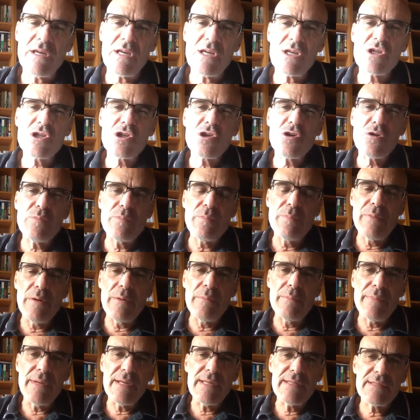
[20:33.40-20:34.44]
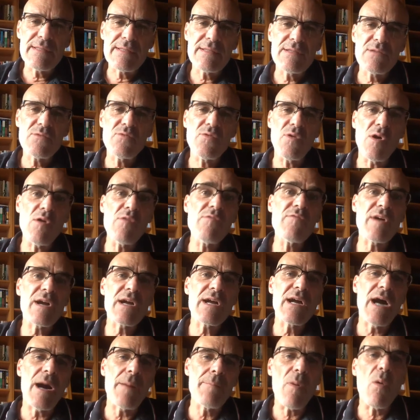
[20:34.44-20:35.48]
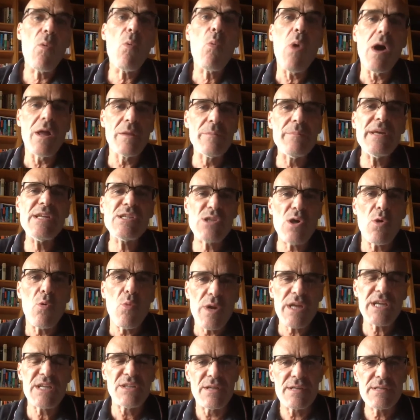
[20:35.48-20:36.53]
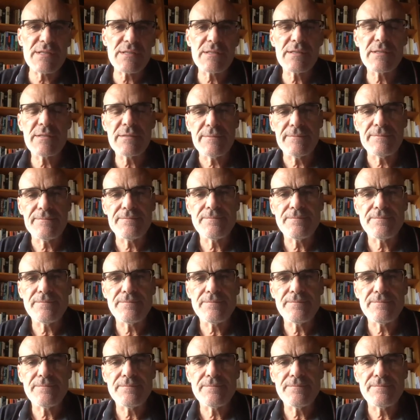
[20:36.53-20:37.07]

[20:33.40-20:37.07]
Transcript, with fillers: should permit to overcome one major weakness,